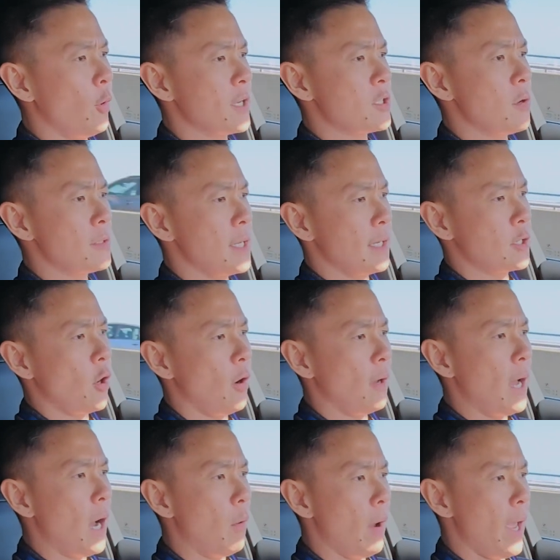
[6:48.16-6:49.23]
us on TikTok.
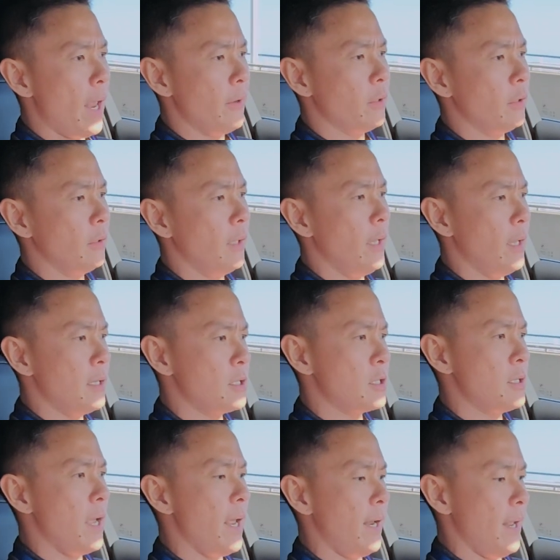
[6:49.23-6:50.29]
Our handle
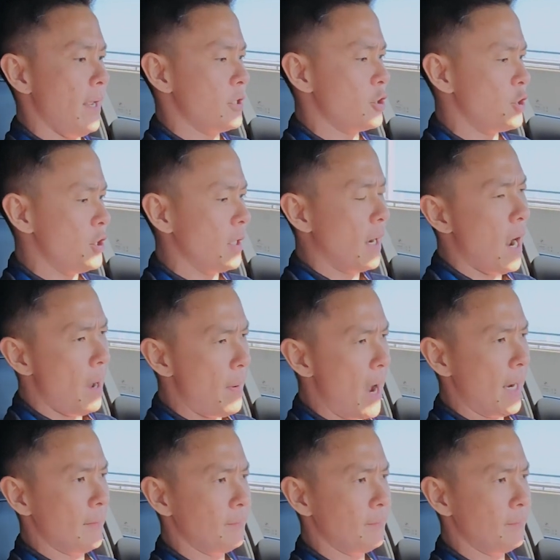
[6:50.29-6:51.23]
is @Sgcarmart.